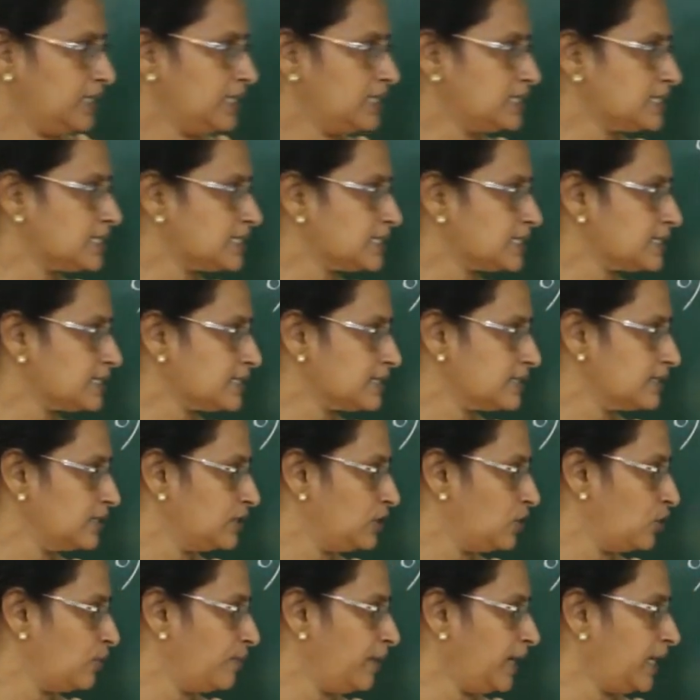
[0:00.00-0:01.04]
this
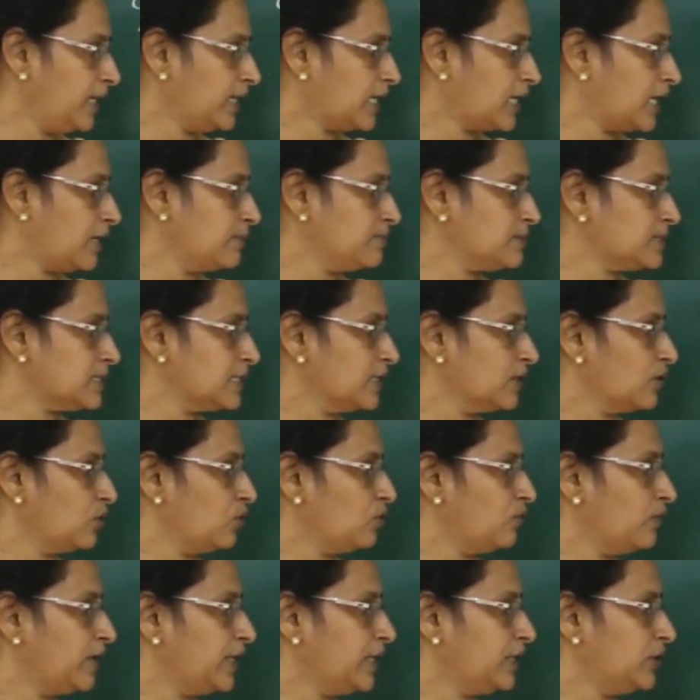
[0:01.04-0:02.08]
domain comes 0,
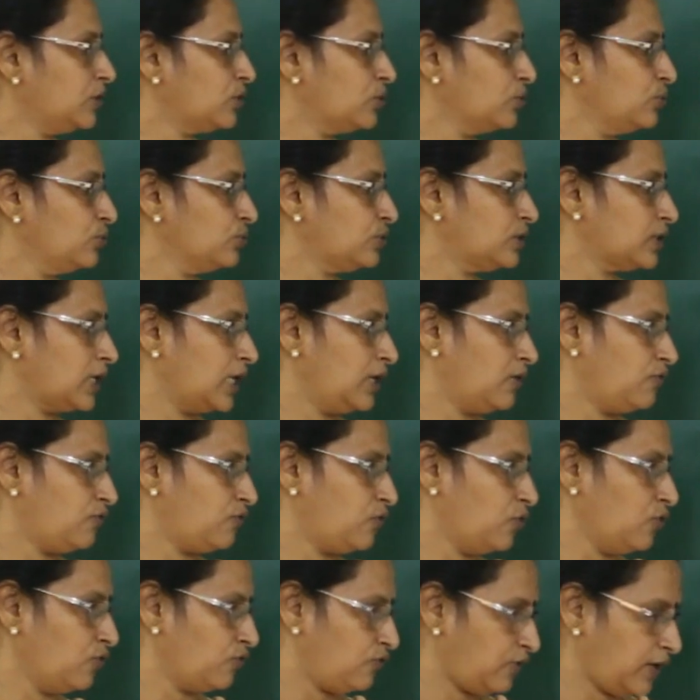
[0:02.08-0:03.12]
1, 2, 3,
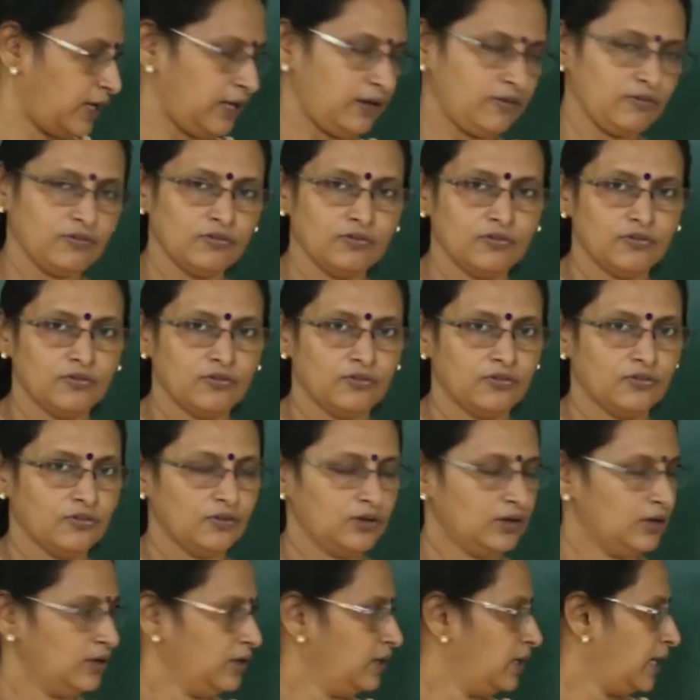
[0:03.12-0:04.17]
4, 5
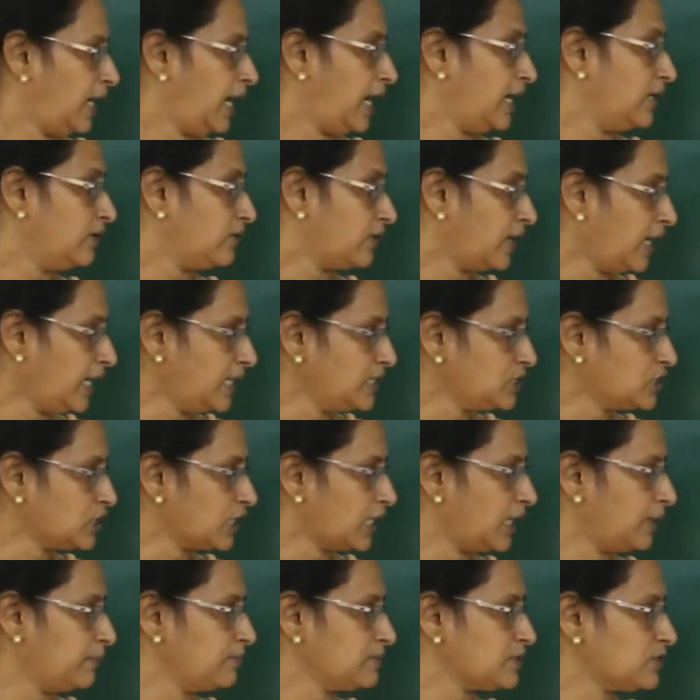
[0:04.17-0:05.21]
and range
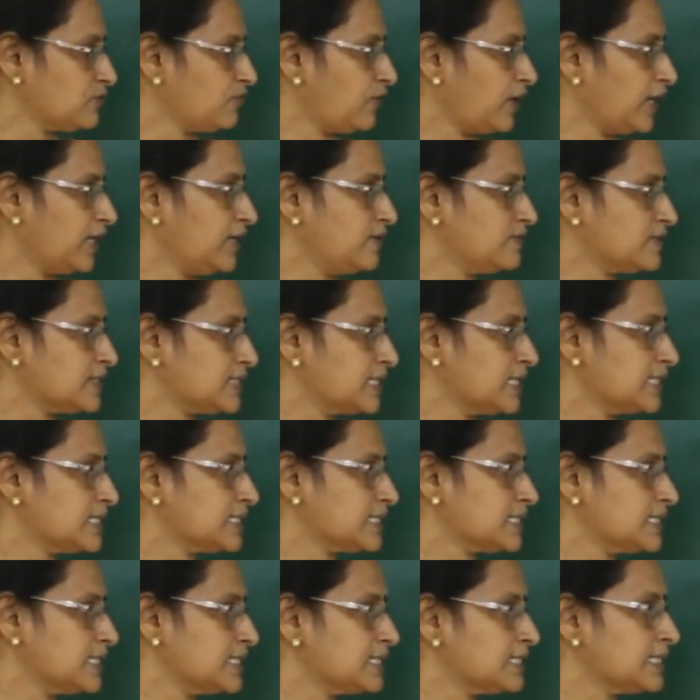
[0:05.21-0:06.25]
comes 5,
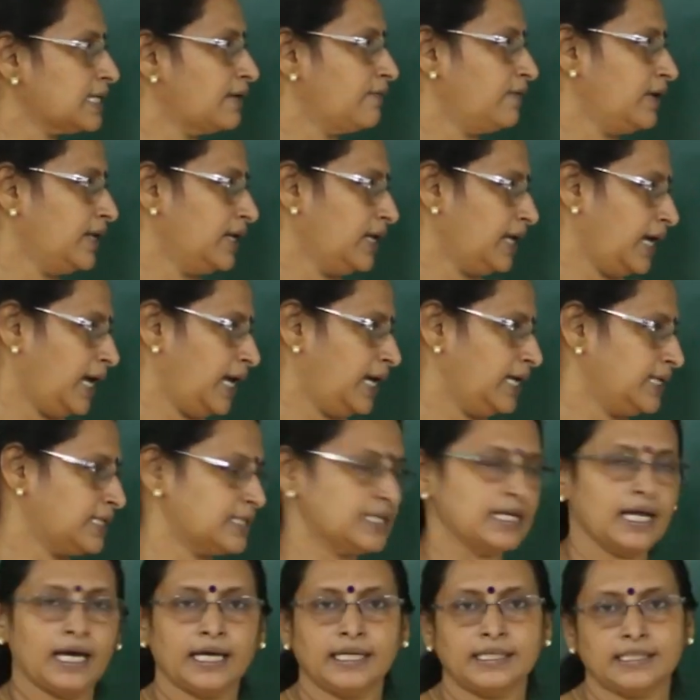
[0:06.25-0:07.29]
6, 7,
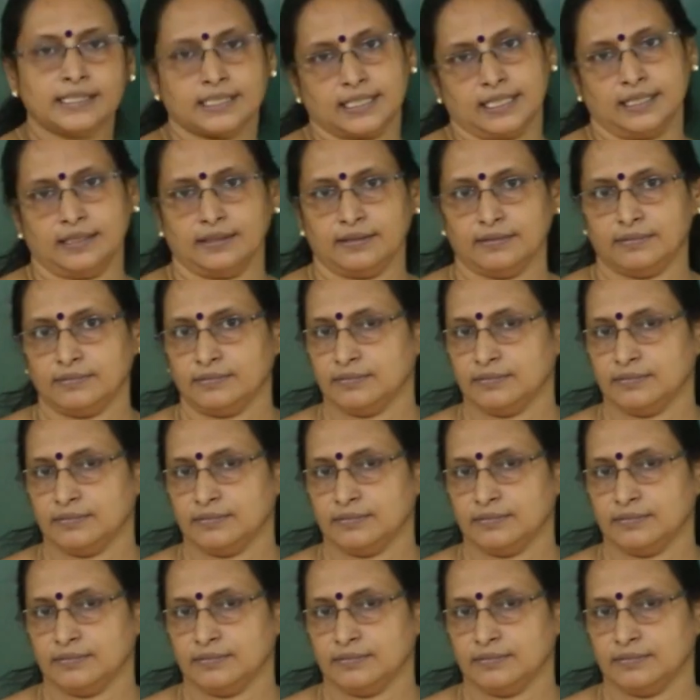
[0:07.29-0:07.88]
8, 9, 10.